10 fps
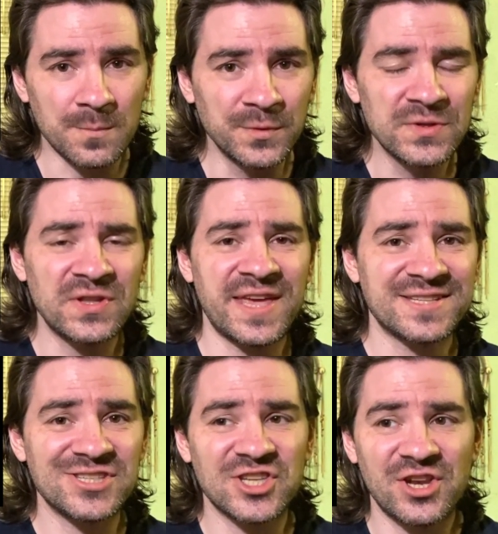put the
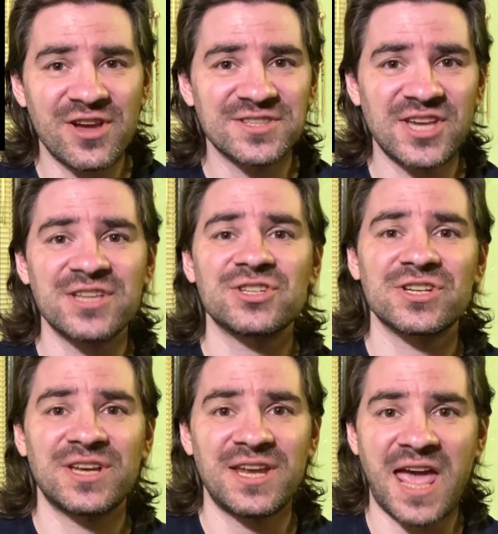necessary
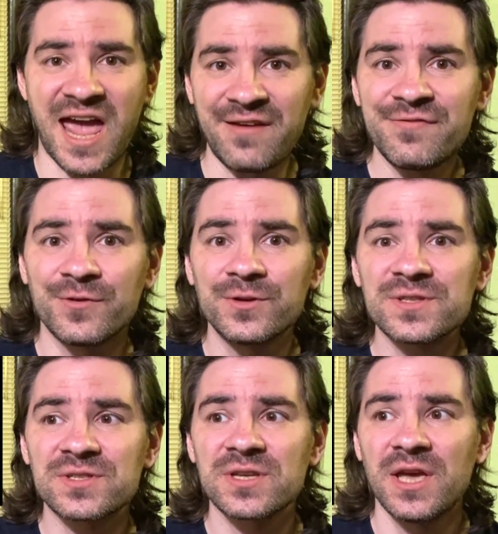attention and
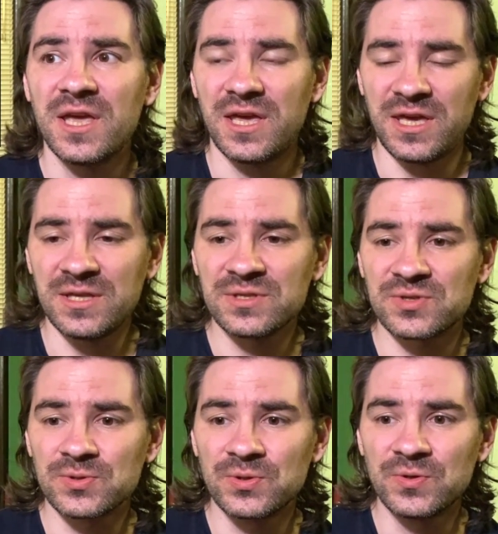efforts
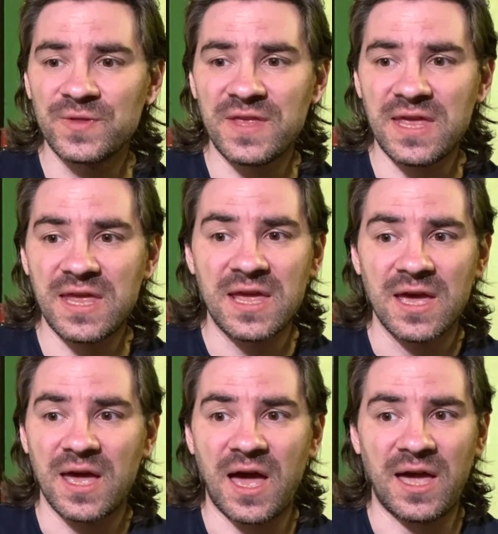into the
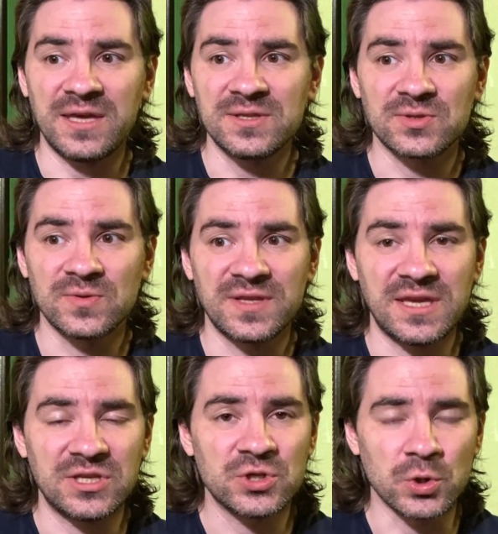
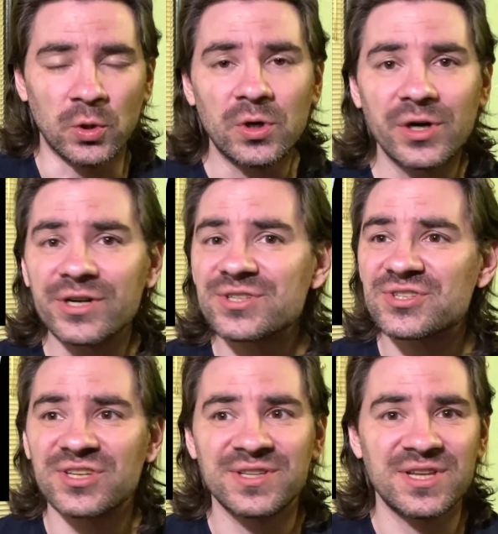
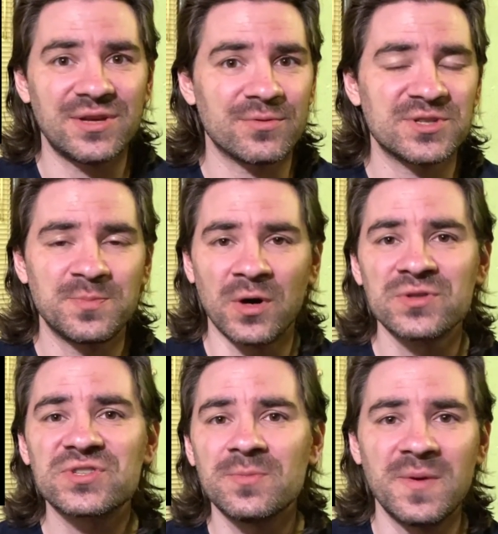chores and the
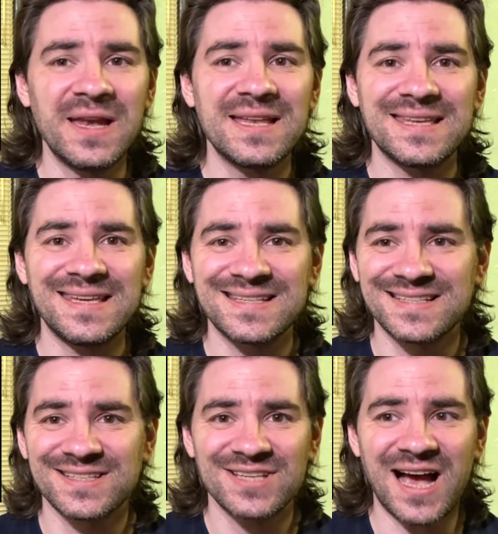responsibilities,
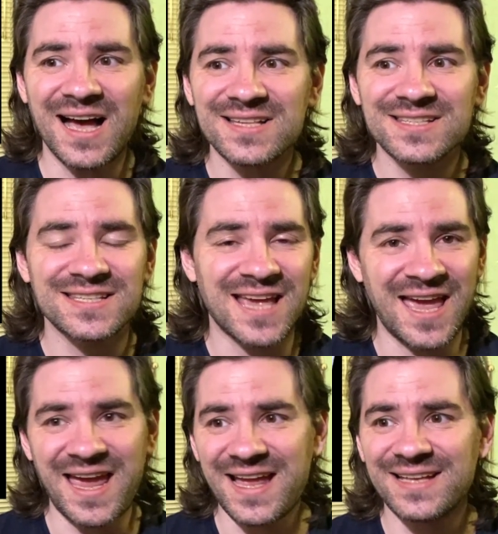the tasks,
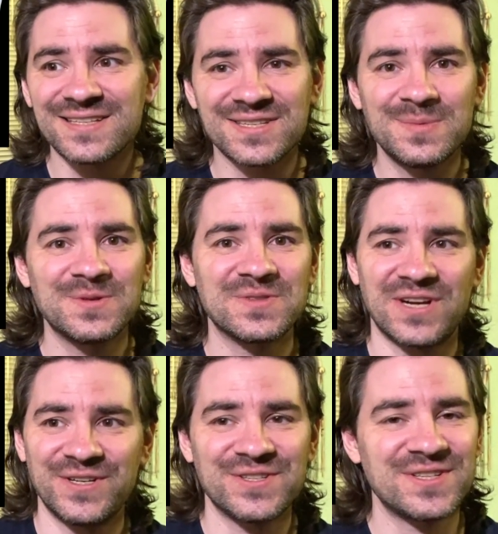and
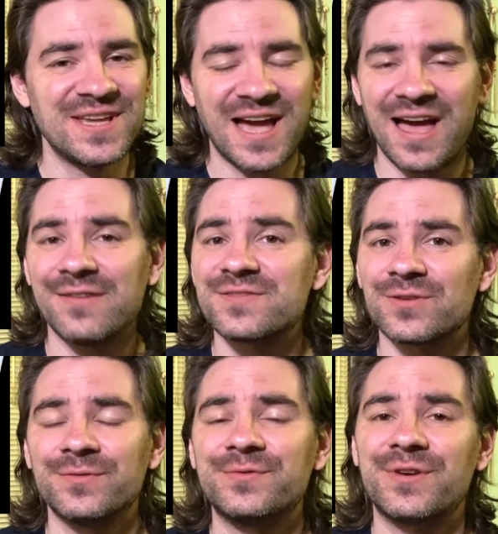simultaneously have
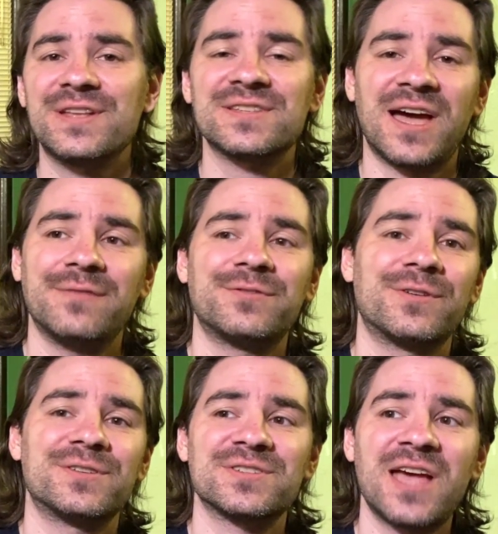some free time
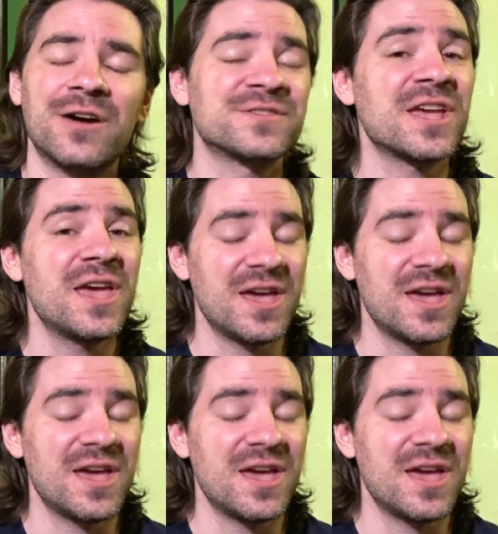for ourselves.